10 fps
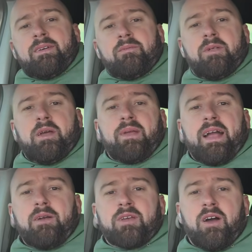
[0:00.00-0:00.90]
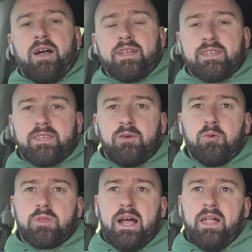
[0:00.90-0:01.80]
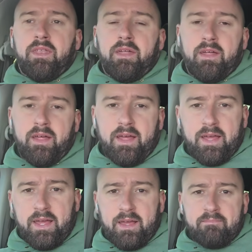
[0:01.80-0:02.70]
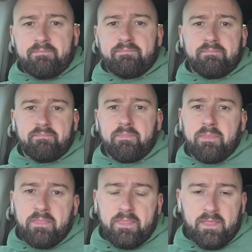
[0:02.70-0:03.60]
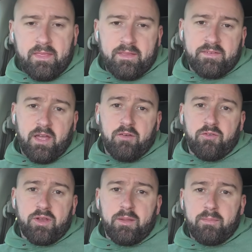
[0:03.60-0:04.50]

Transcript: Well, there we go, guys, all done. So if you're in